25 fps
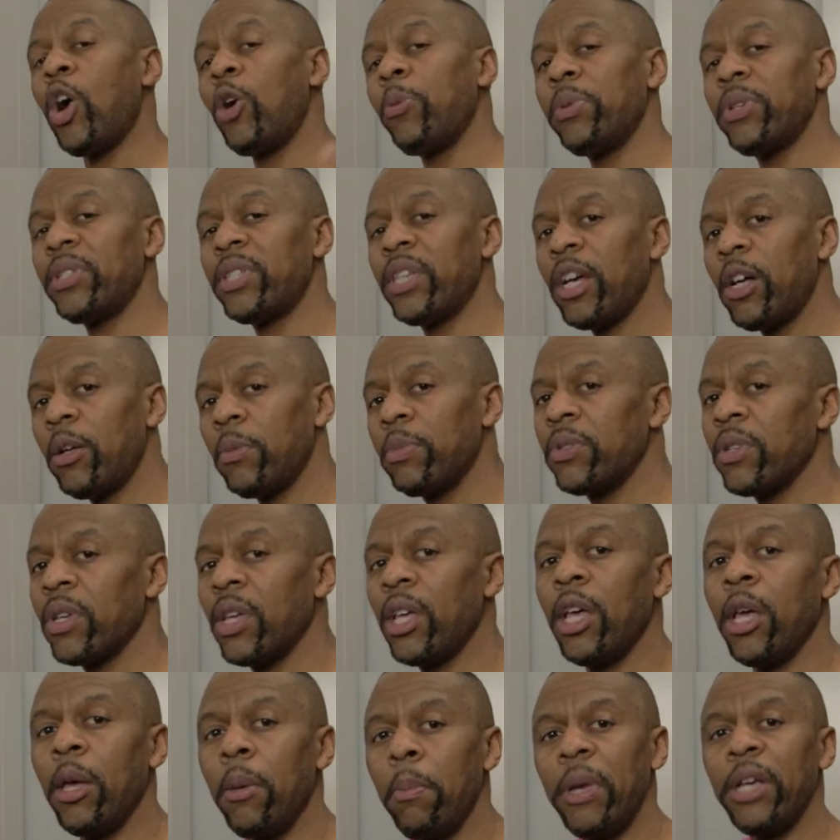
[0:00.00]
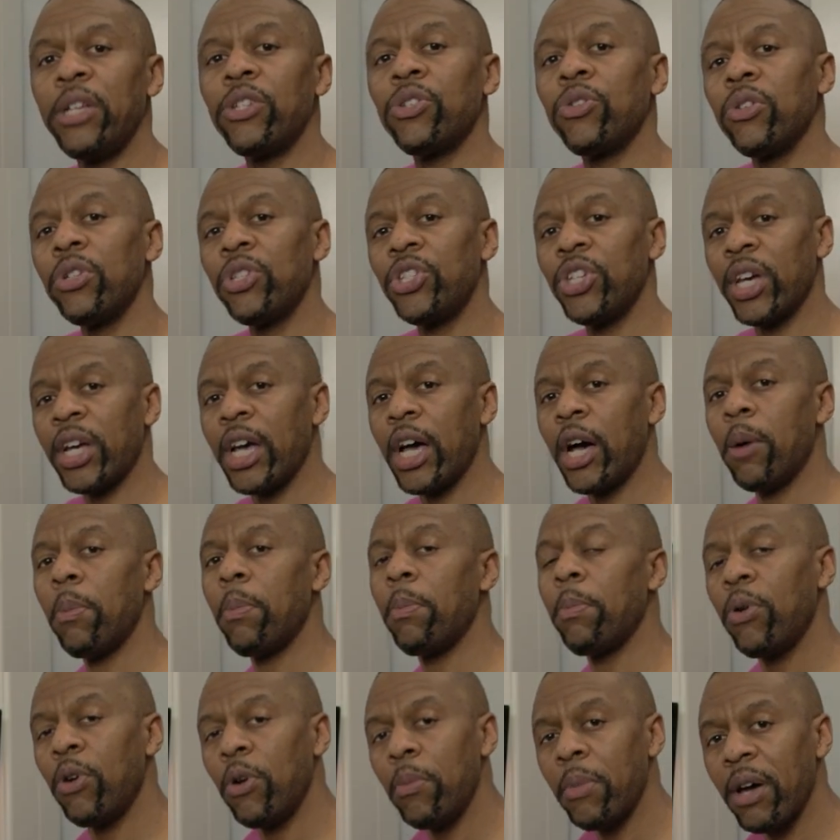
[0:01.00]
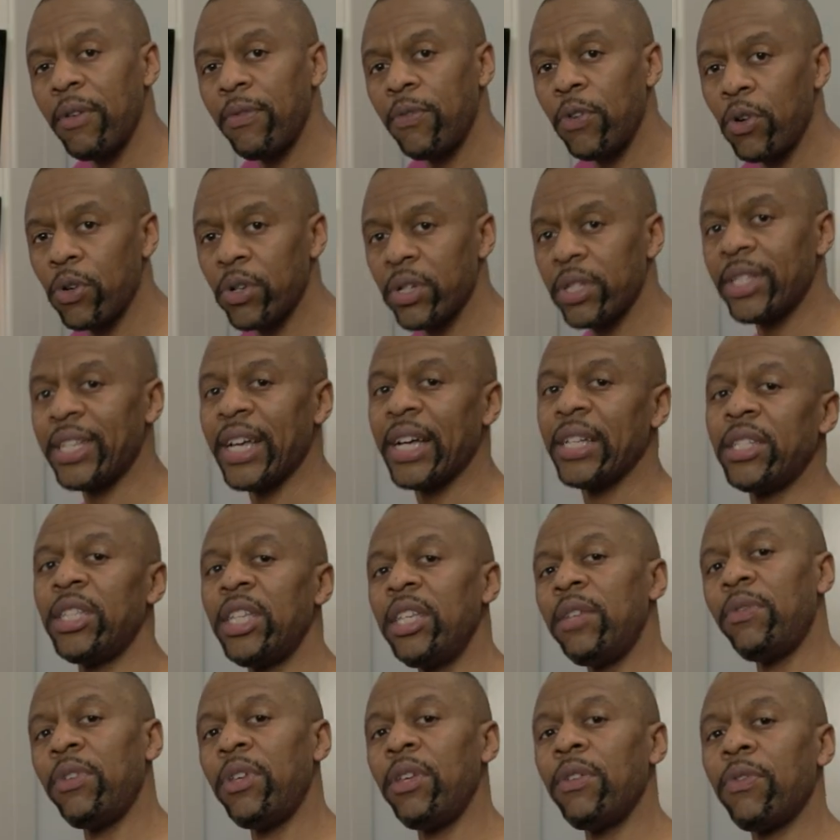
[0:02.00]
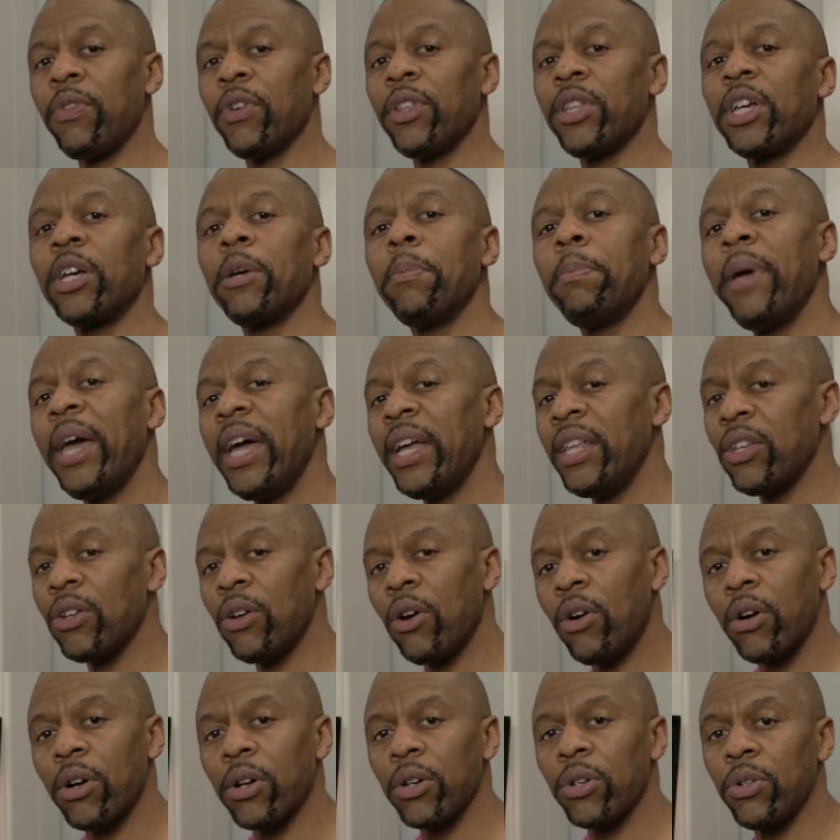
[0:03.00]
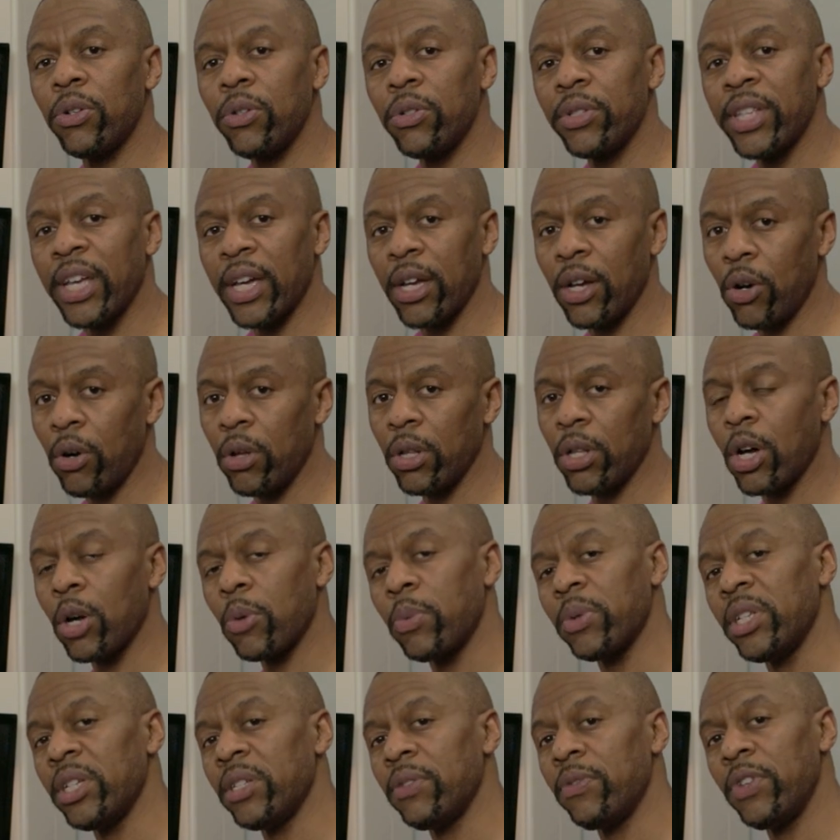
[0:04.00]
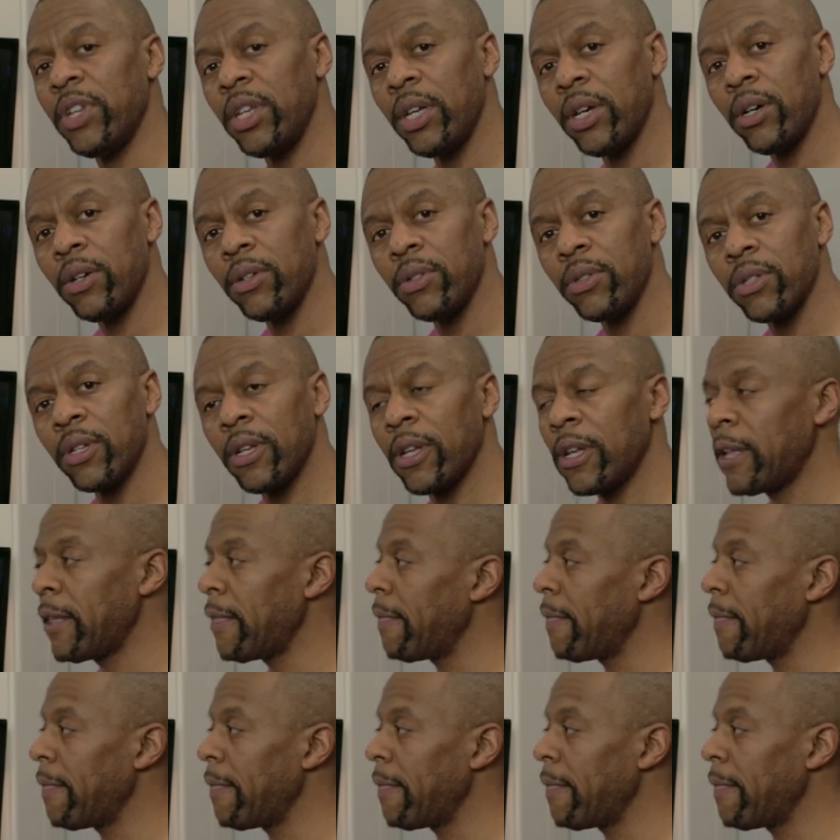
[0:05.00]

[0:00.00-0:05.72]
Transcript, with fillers: Hope this helps. Make sure to check out pullmyfocus.tv for the companion articles that go along with these videos,